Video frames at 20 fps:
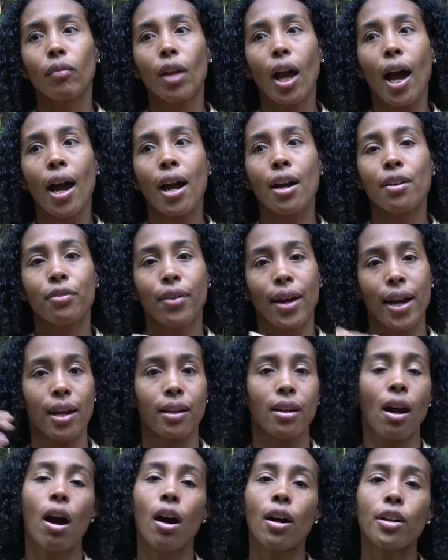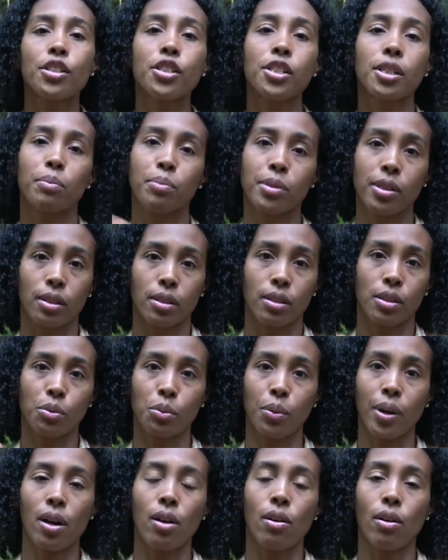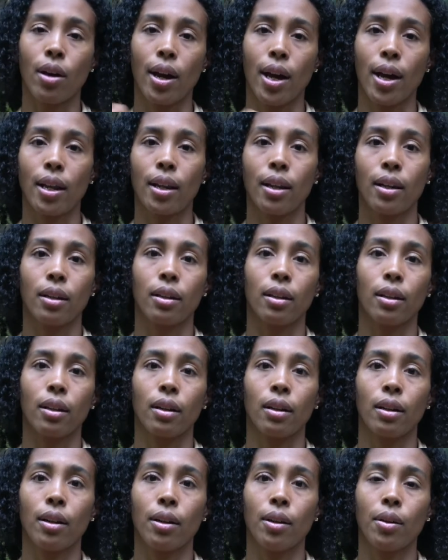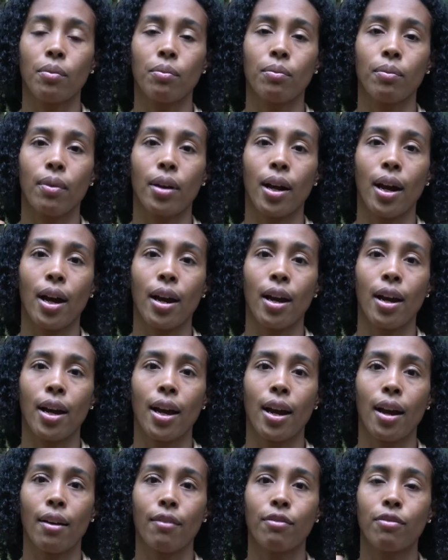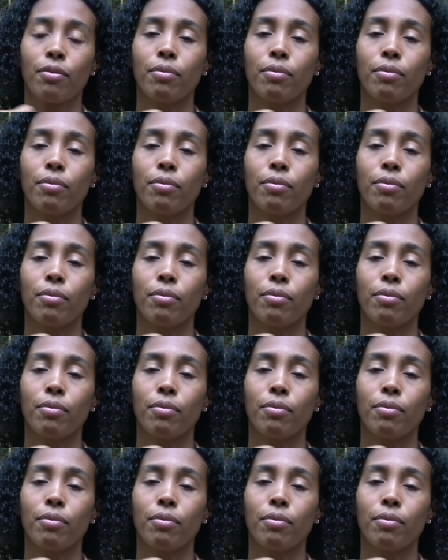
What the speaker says: I've had hardships as well, and I have